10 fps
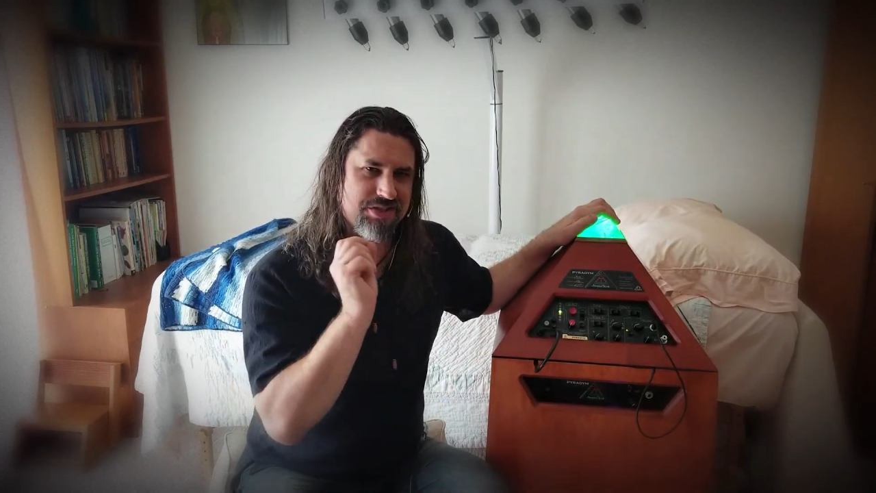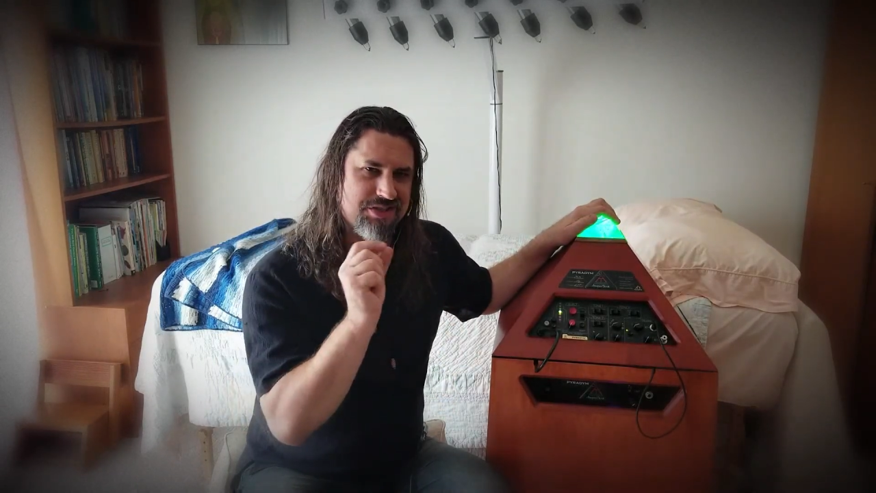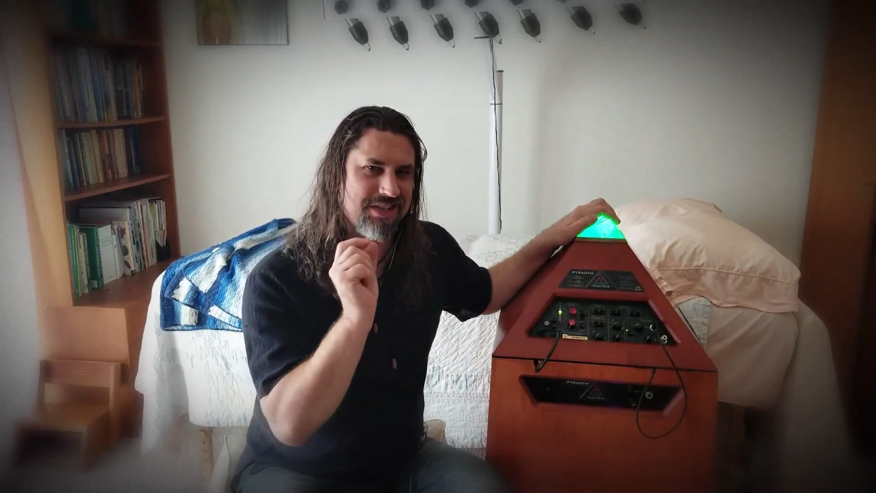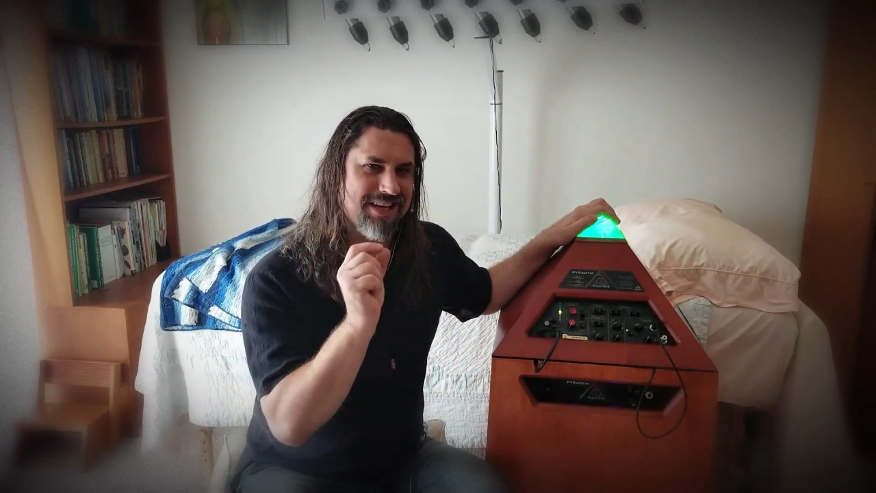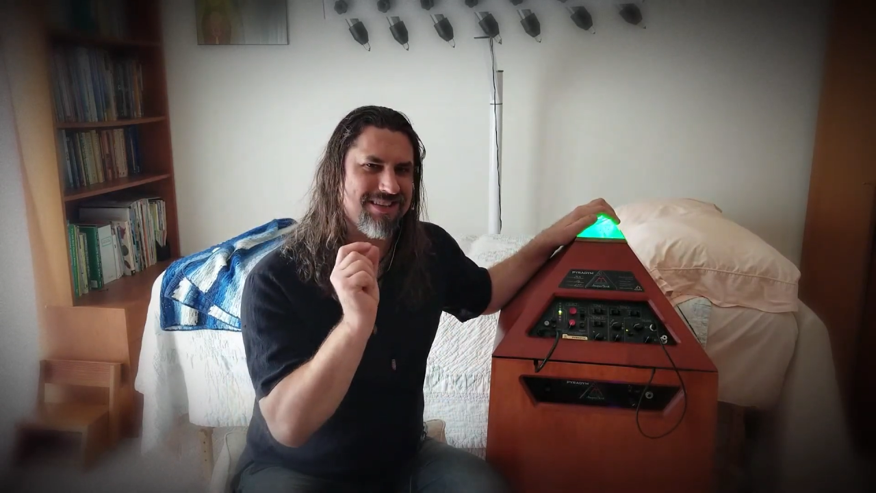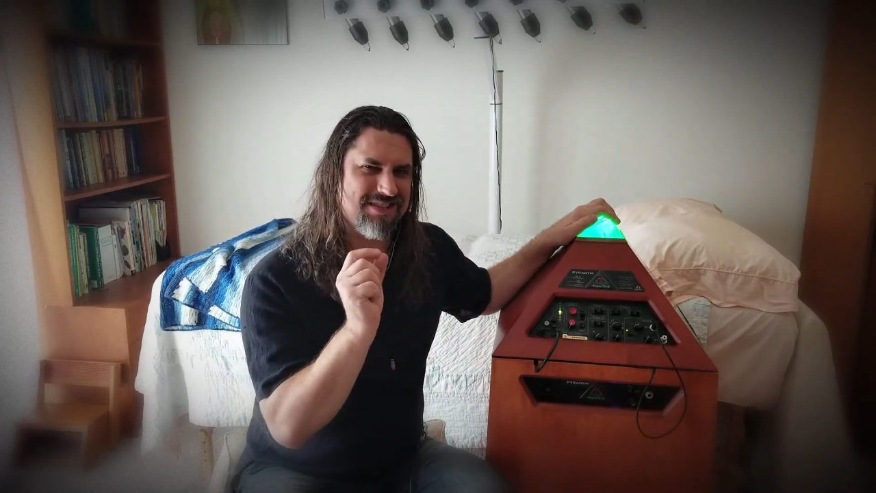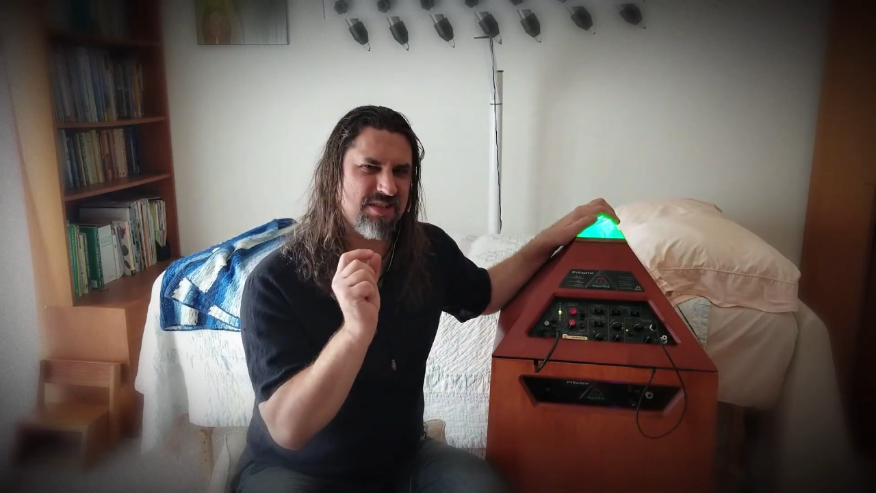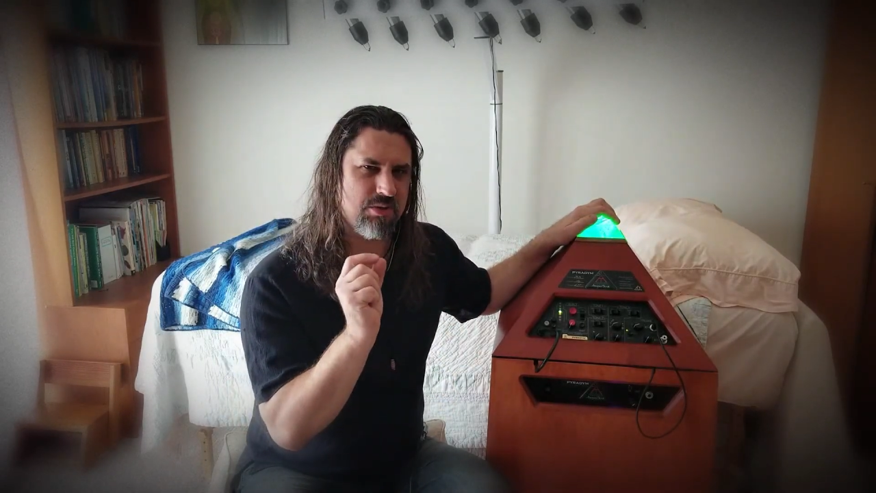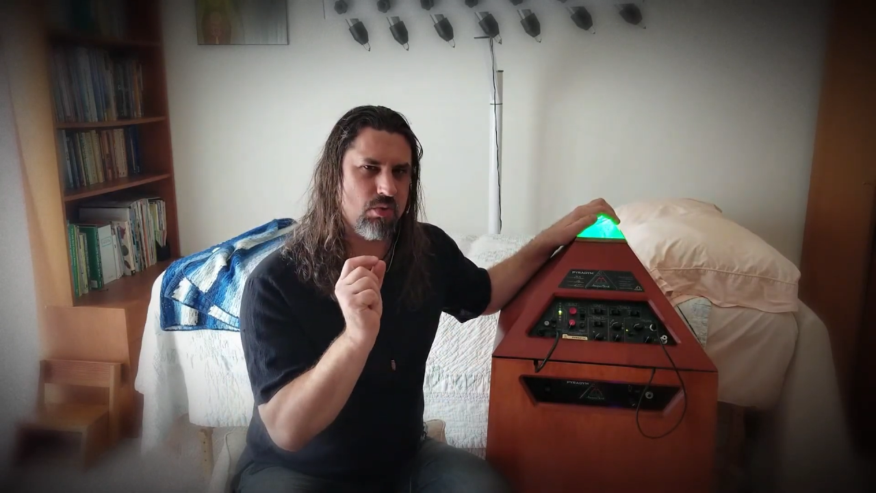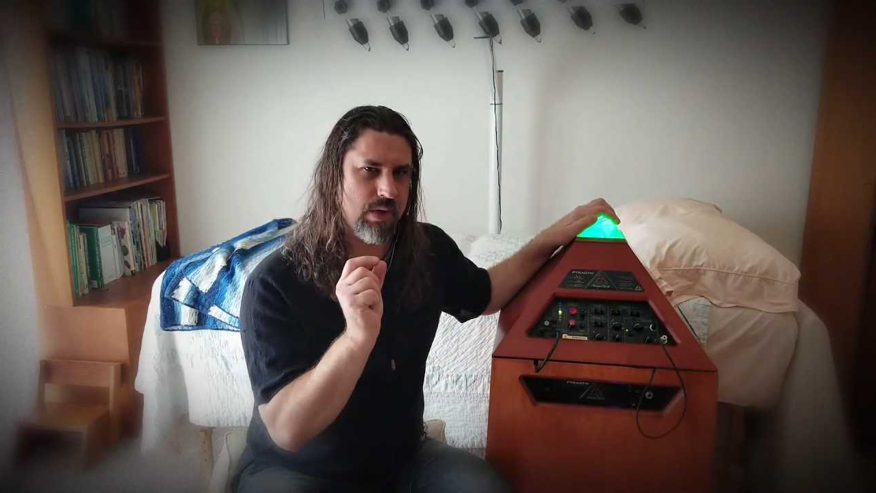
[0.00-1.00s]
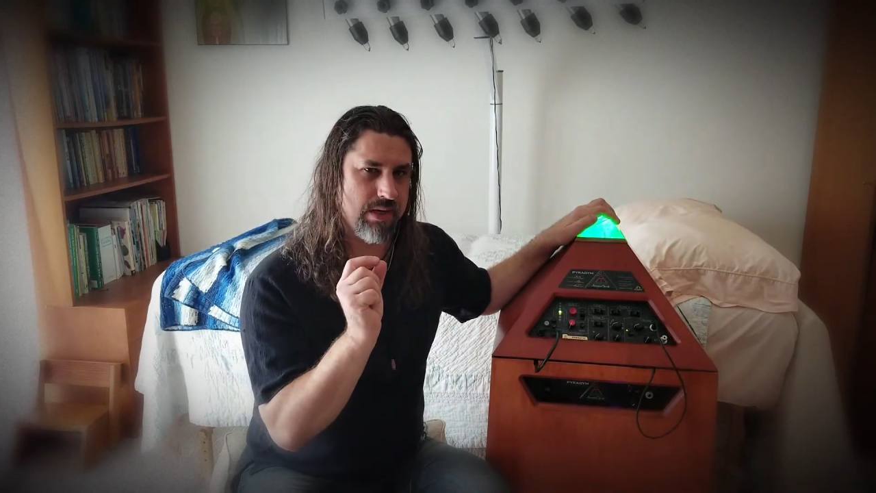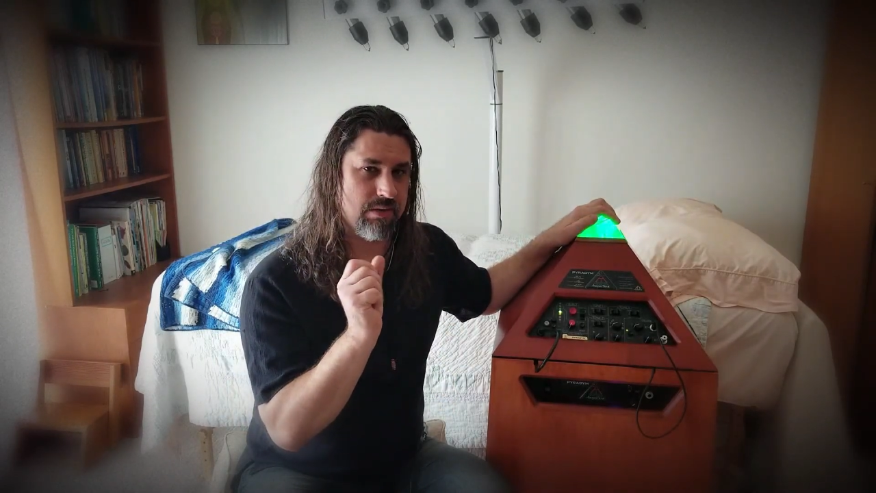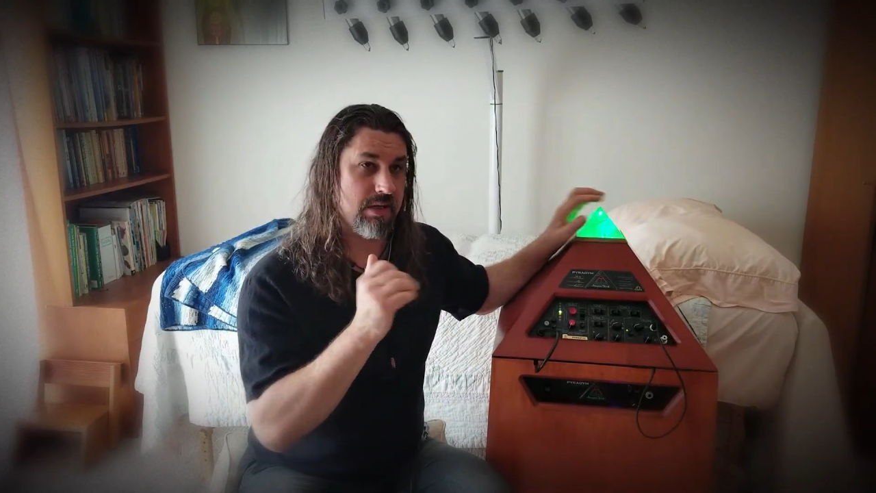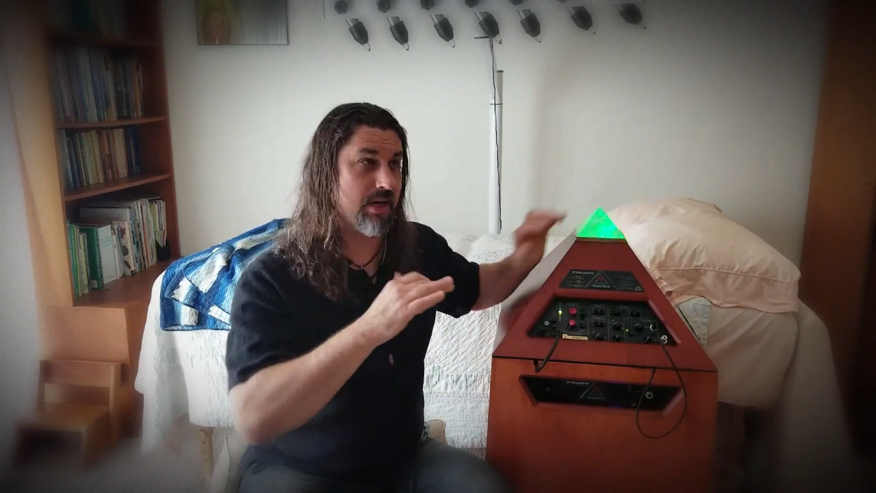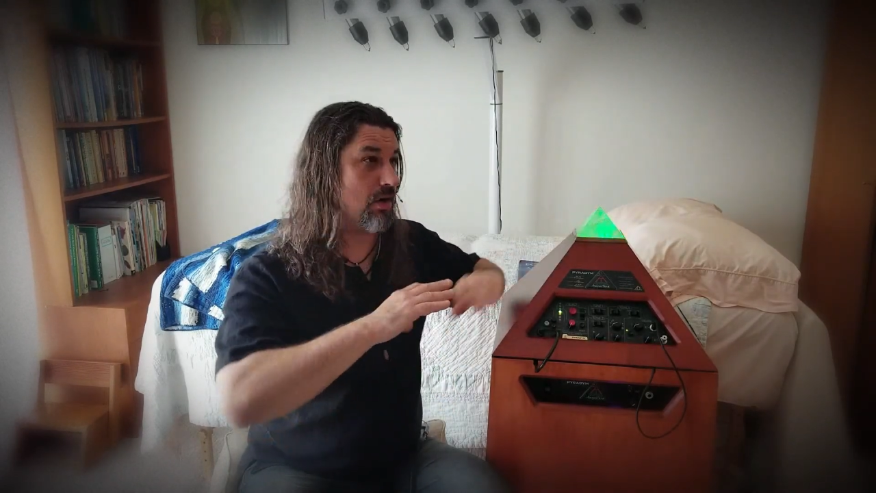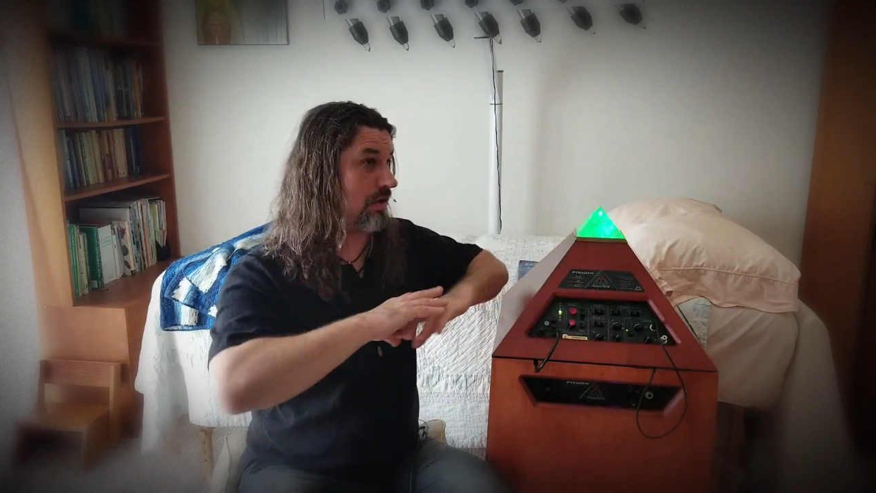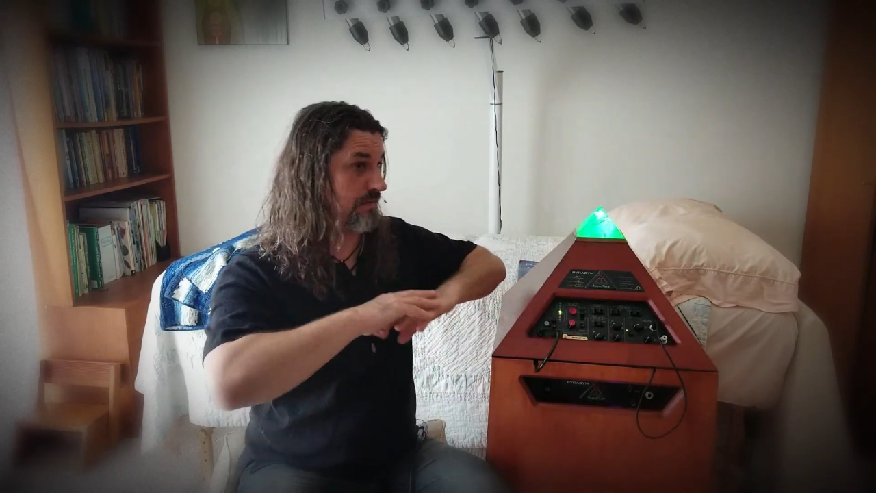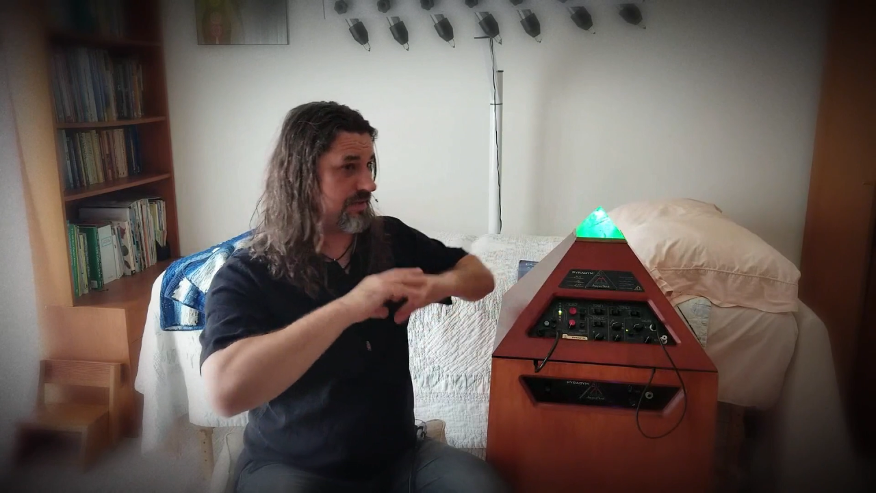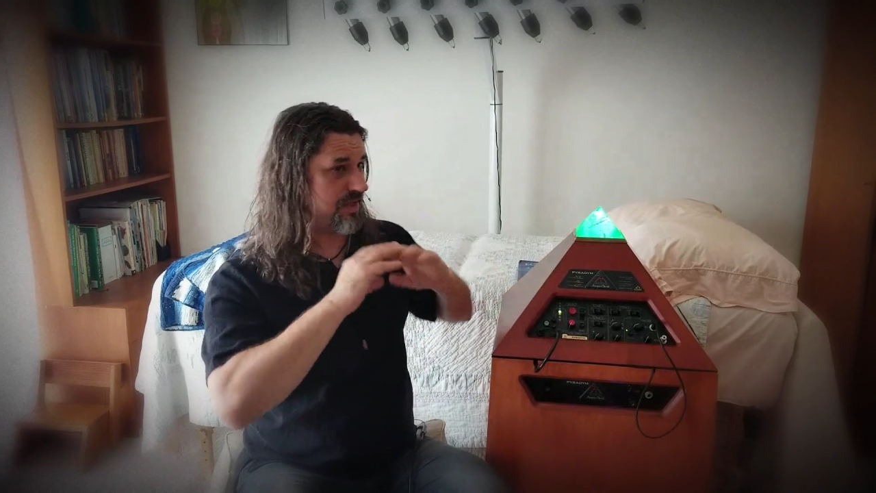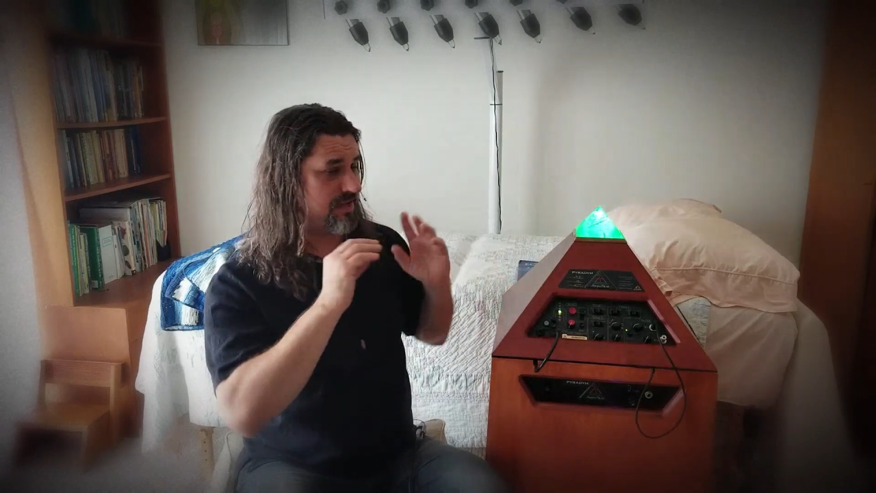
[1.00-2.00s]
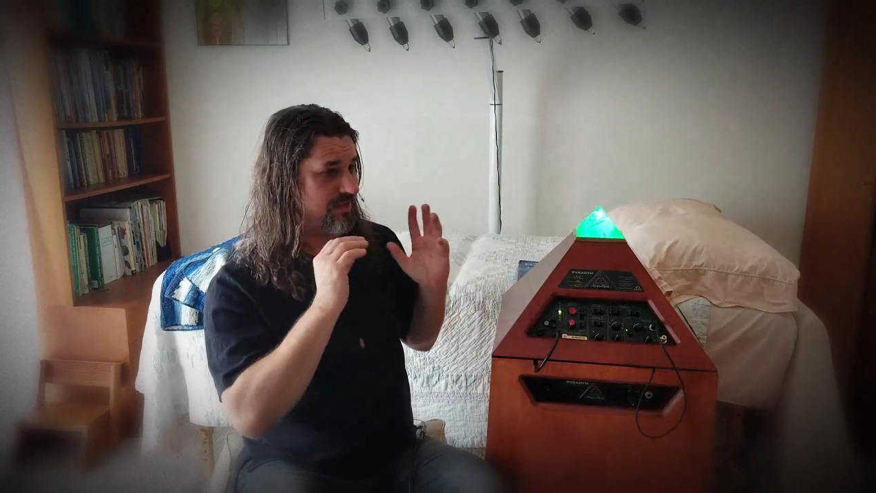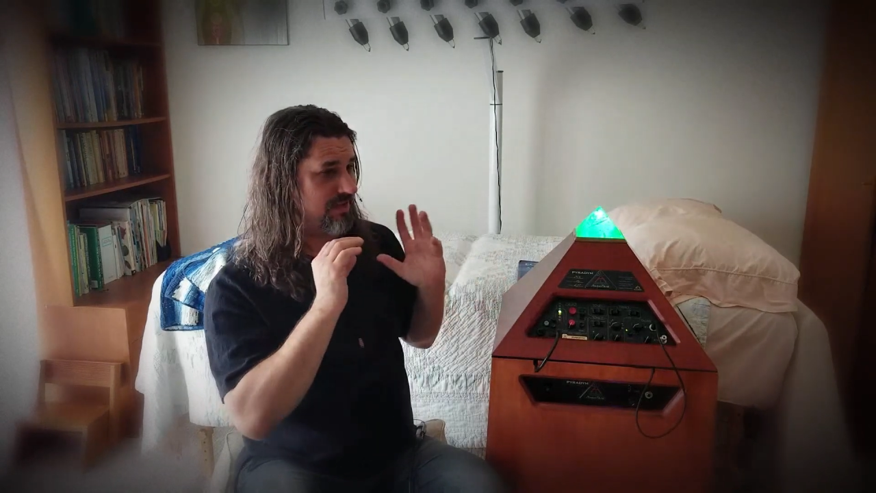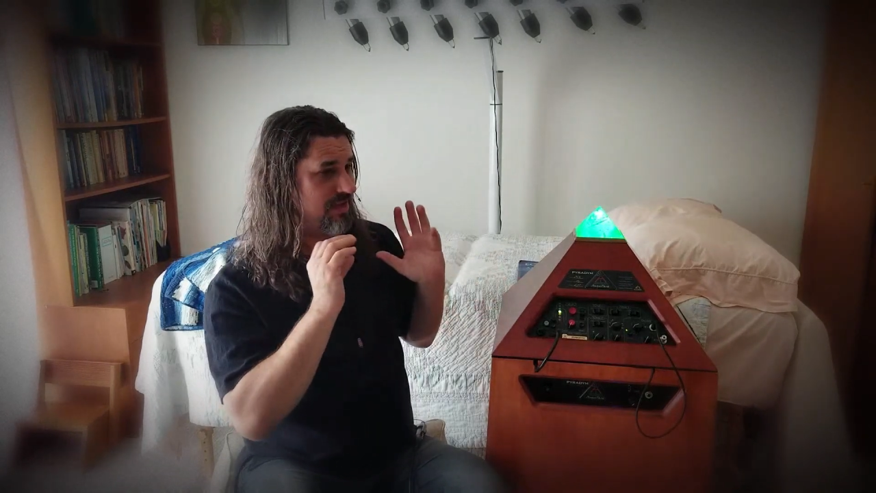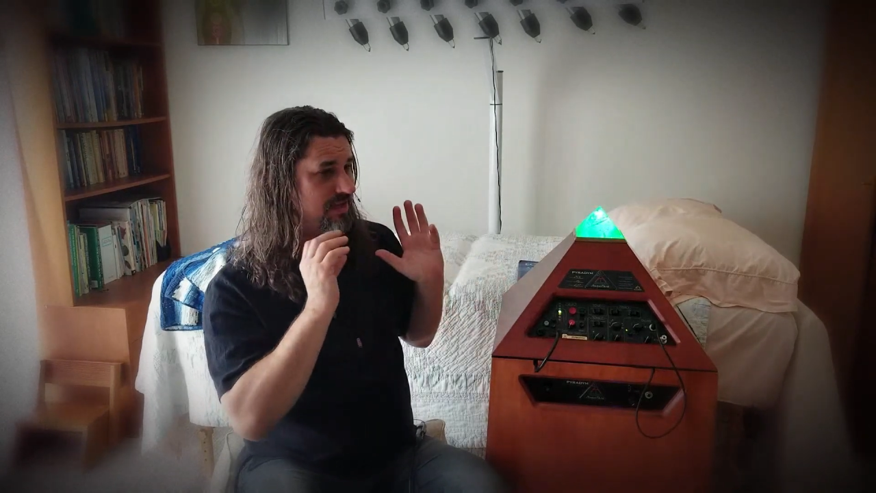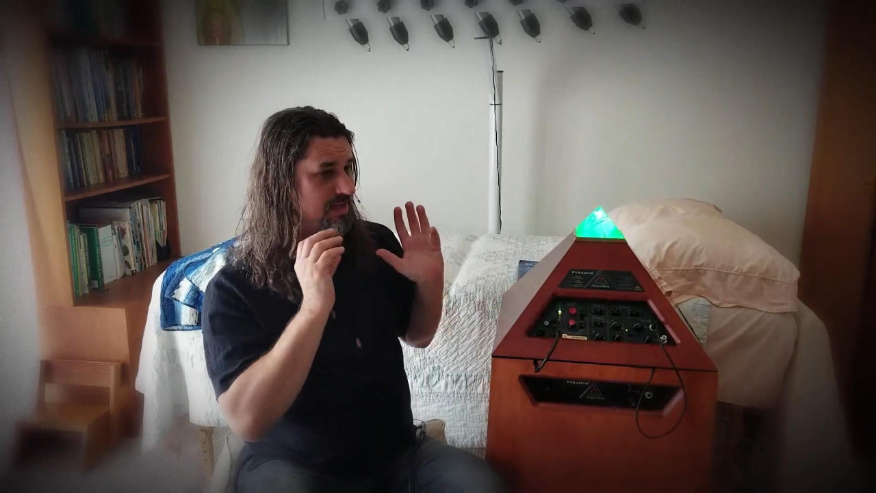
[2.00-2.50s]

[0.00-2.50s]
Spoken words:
slightest little wiggle, and all of a sudden